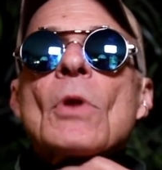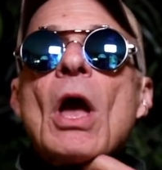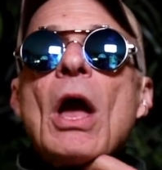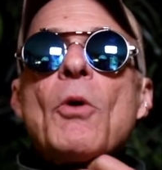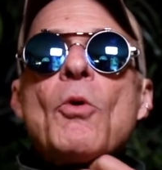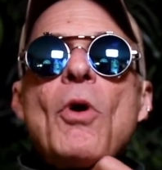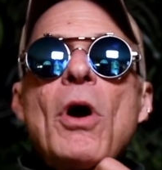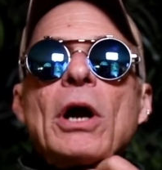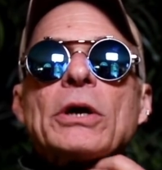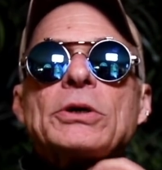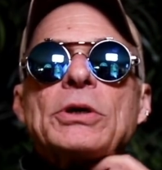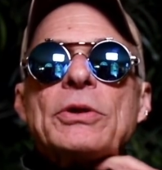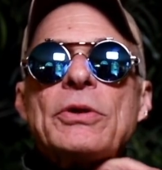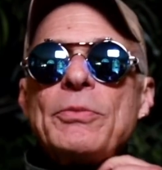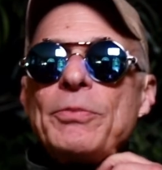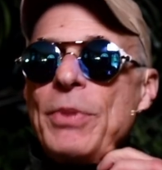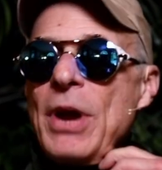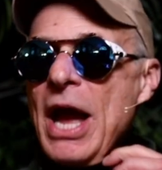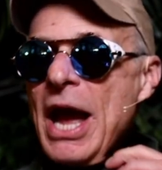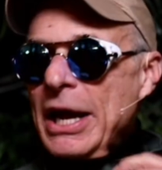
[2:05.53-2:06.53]
I walked in the
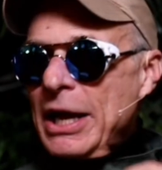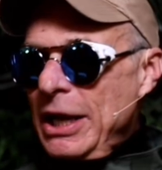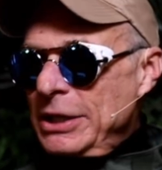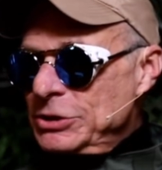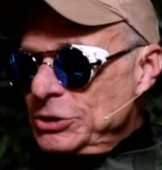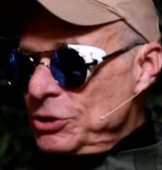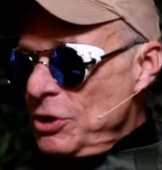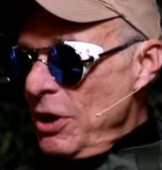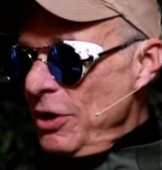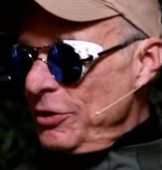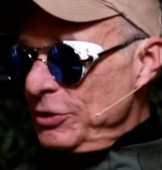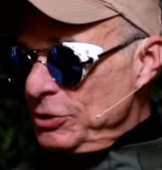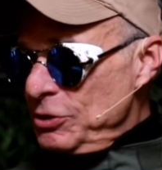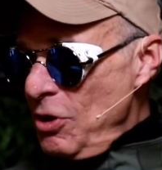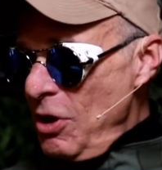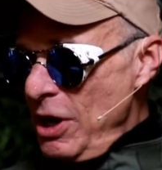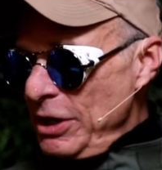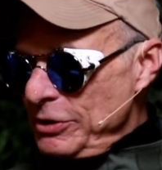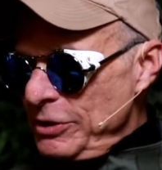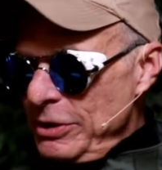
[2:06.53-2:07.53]
back. I saw the
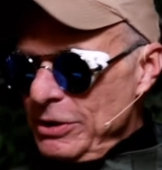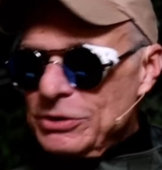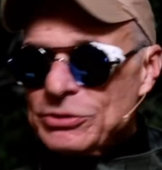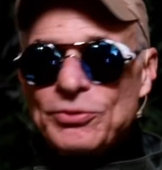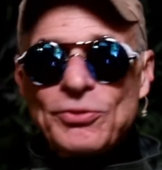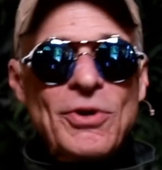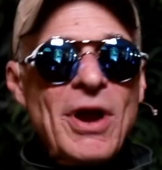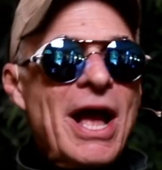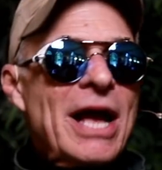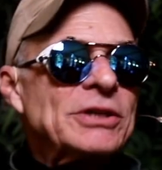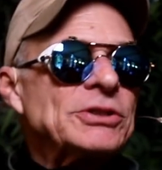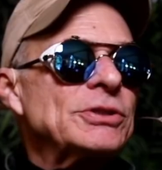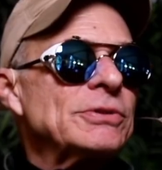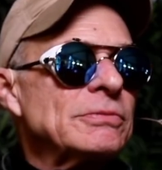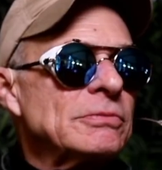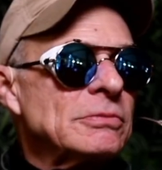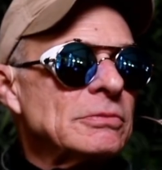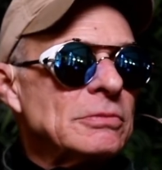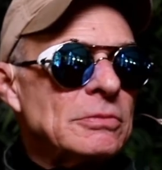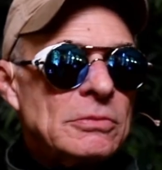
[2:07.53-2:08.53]
dog. There's Russ.
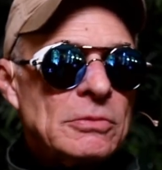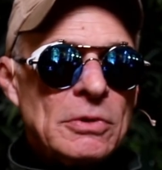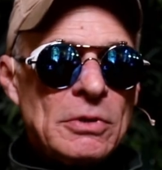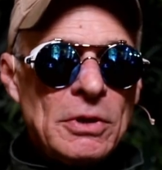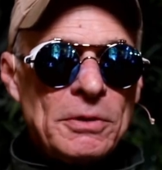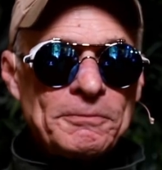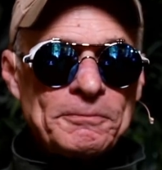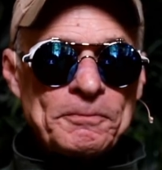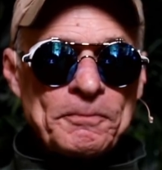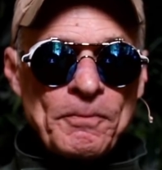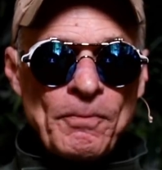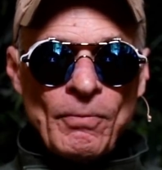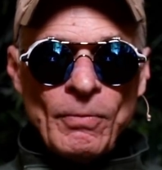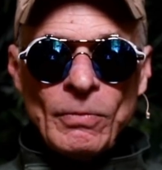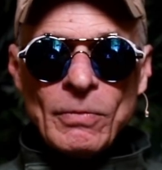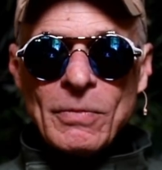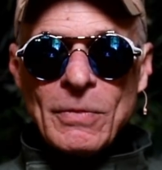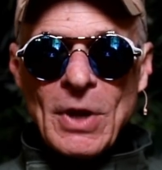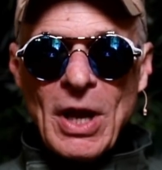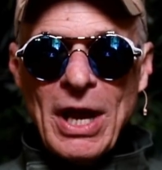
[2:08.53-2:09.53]

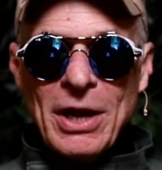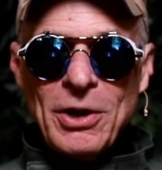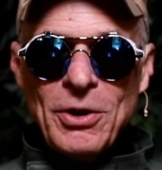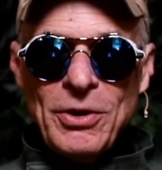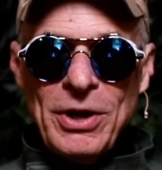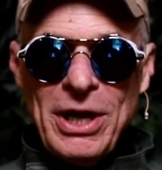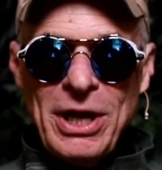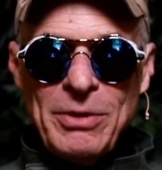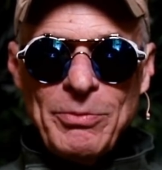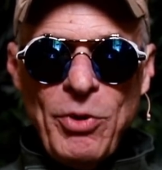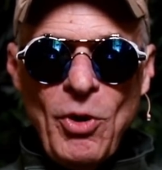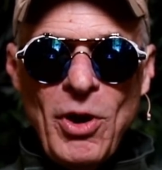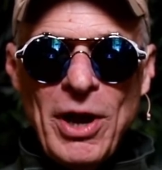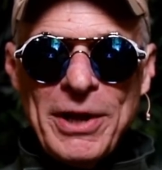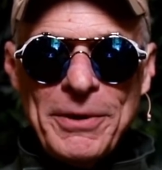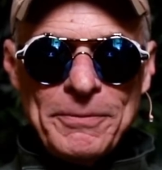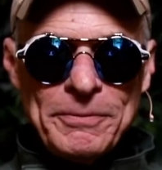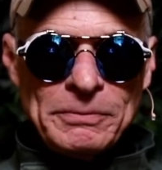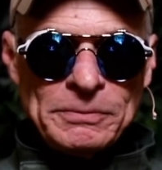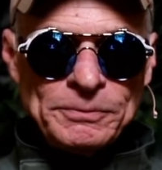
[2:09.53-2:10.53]
I go, Hey, boy.